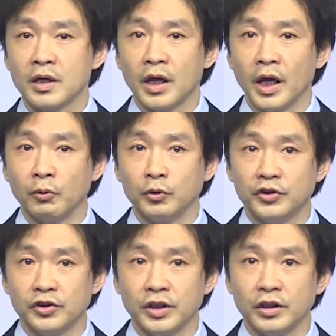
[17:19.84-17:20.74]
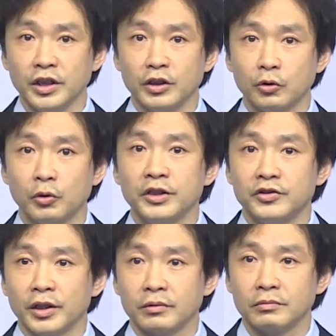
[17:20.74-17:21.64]
And we see the
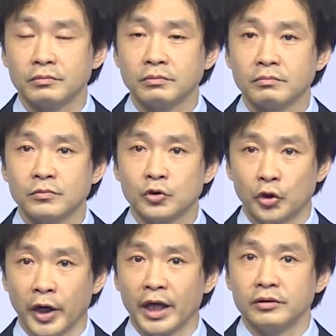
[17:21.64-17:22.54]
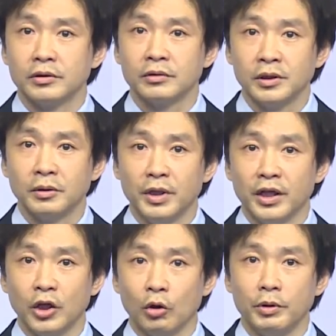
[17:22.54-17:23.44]
increasing trend,
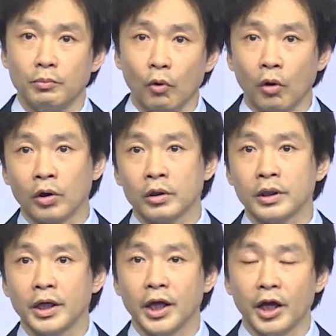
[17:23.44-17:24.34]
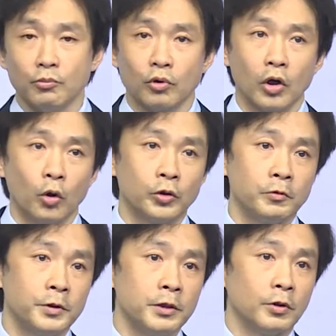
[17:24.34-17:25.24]
meaning there will be more and more older
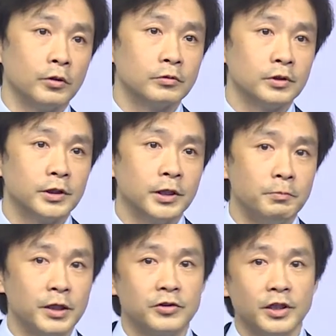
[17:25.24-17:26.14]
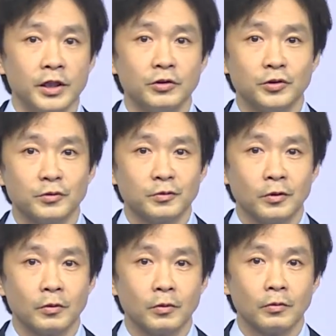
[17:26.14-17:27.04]
people in big cities.
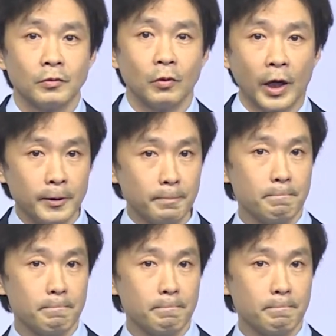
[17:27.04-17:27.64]
Why?